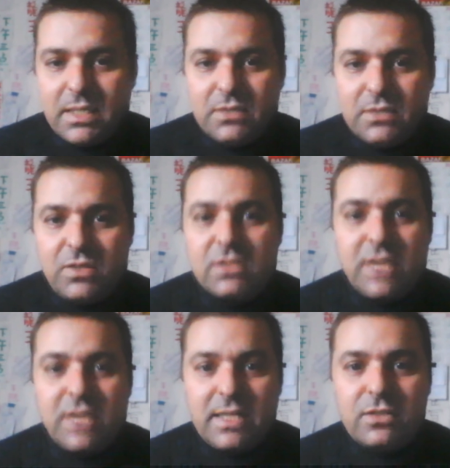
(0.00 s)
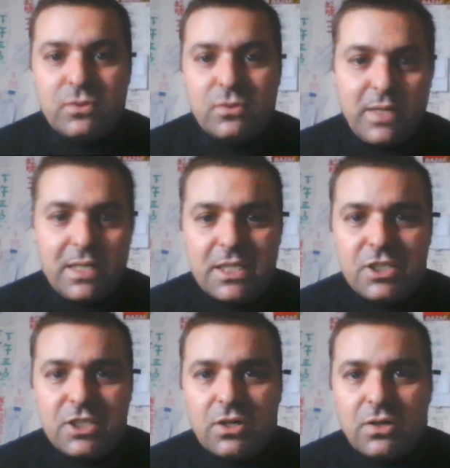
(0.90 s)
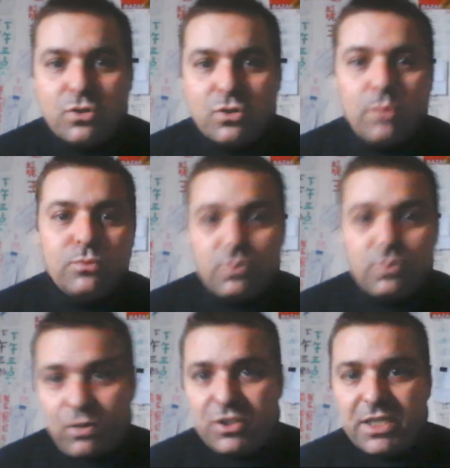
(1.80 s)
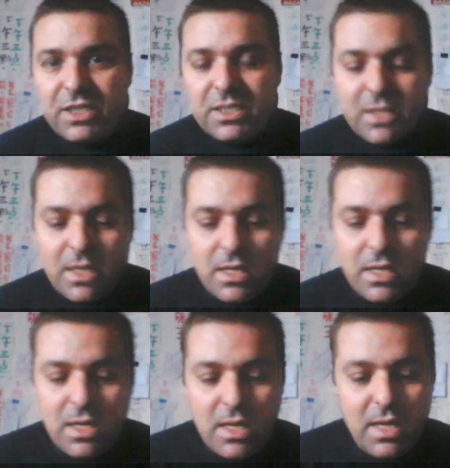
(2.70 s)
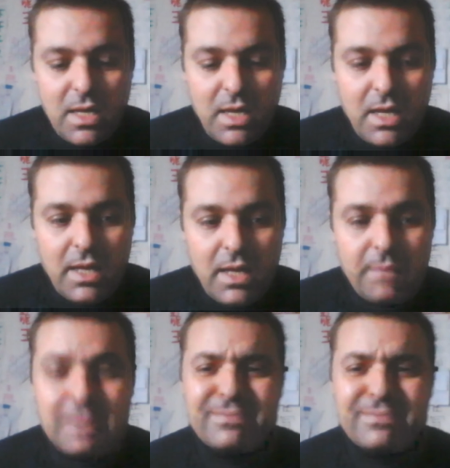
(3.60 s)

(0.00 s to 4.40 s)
translating to English or to Portuguese. But